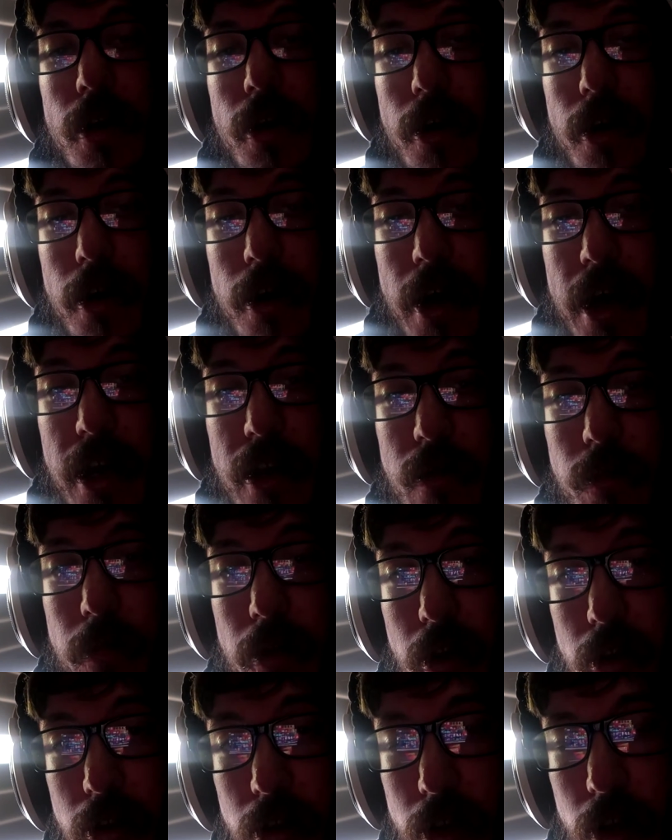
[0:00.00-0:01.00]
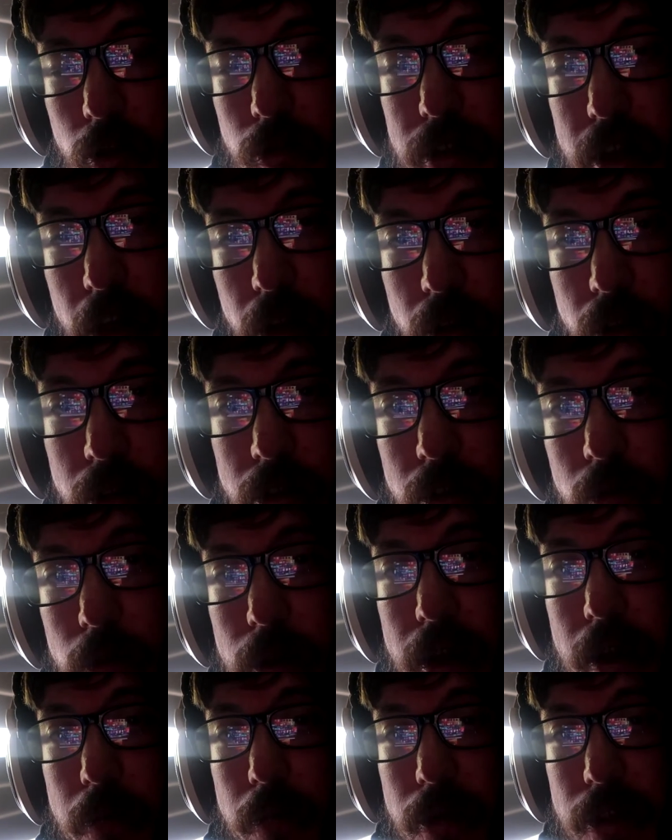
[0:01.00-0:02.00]
I could barely go down all the
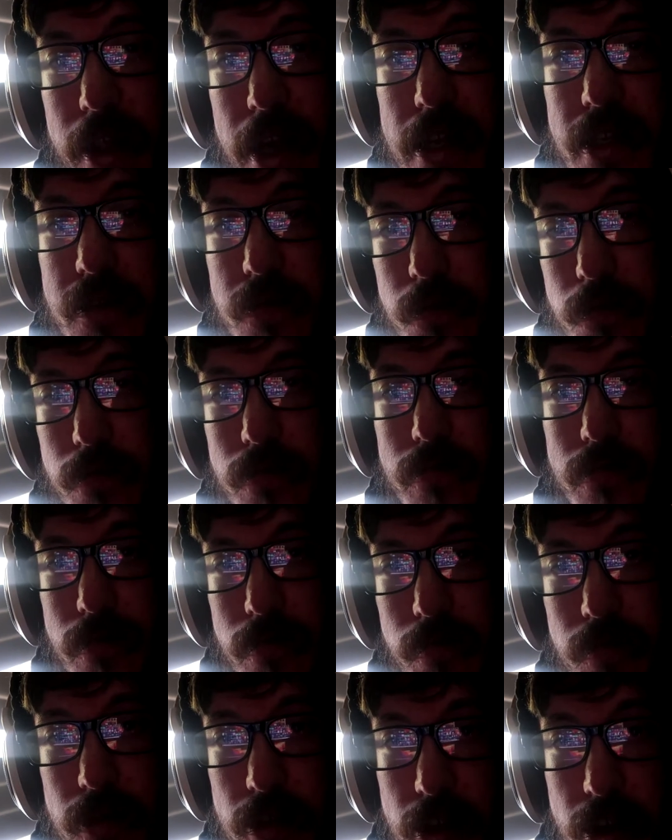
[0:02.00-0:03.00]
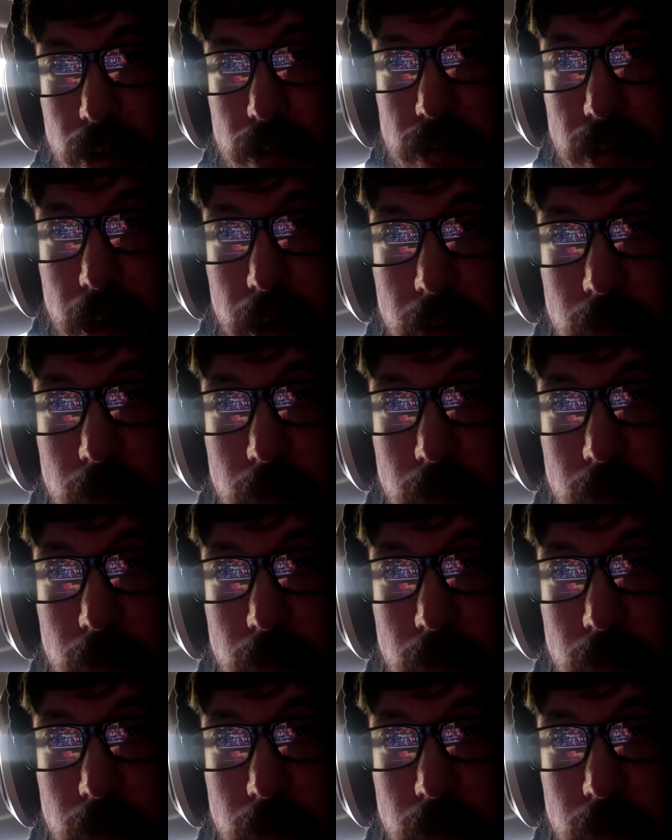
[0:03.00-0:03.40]
way, but that's because